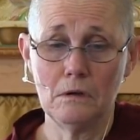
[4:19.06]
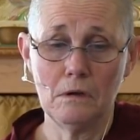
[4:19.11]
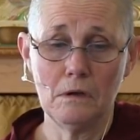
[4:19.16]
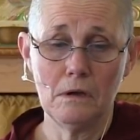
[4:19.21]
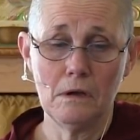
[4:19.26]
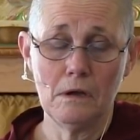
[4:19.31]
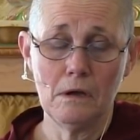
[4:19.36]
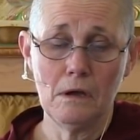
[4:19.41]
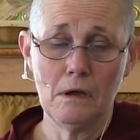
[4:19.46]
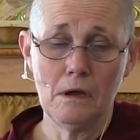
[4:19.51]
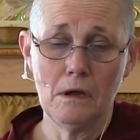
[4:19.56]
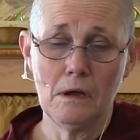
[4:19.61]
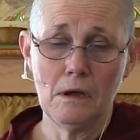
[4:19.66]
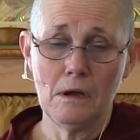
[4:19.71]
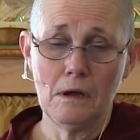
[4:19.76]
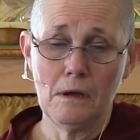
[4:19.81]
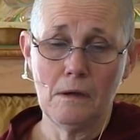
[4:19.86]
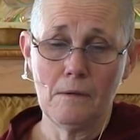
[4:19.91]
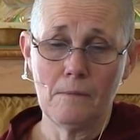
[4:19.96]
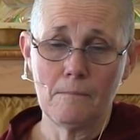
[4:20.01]

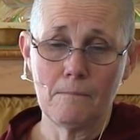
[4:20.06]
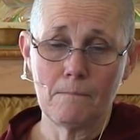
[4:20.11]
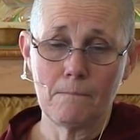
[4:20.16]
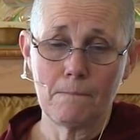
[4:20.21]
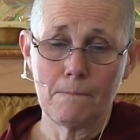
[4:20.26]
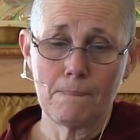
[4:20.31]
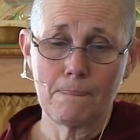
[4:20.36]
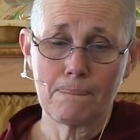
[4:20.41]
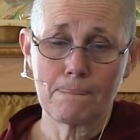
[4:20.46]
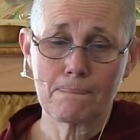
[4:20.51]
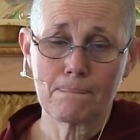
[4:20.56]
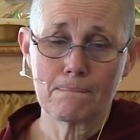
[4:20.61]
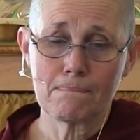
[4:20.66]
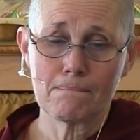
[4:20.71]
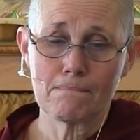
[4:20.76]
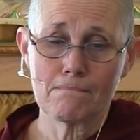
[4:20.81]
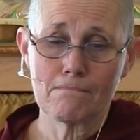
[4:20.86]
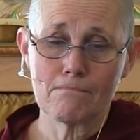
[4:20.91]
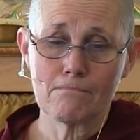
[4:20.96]
(no one is talking)